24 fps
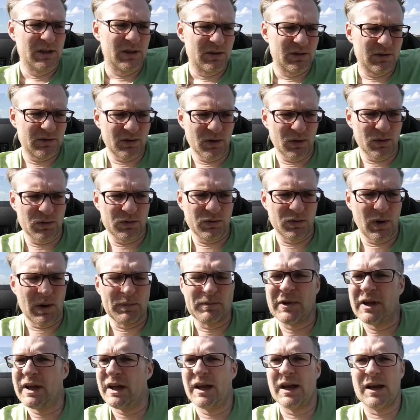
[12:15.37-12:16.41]
So I'm
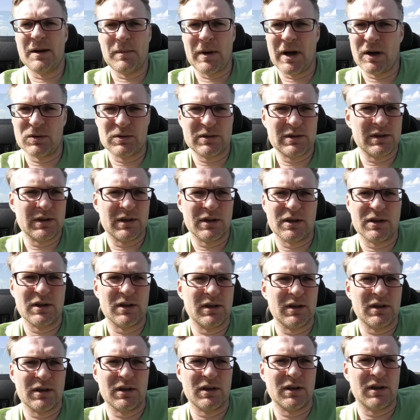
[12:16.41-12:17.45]
thinking about
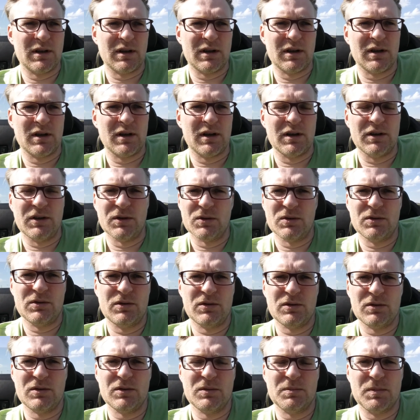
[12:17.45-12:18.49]

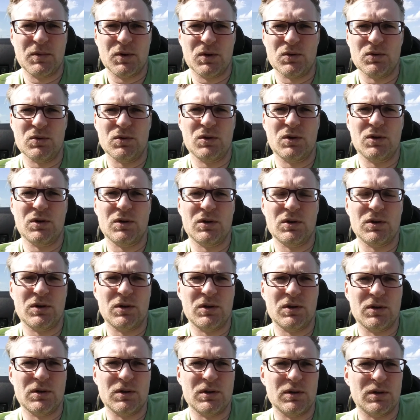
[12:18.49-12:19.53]
YouTube,
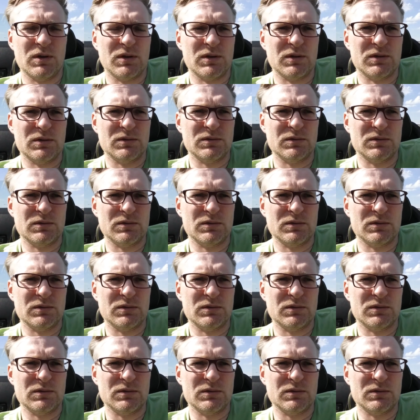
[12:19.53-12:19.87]
Google,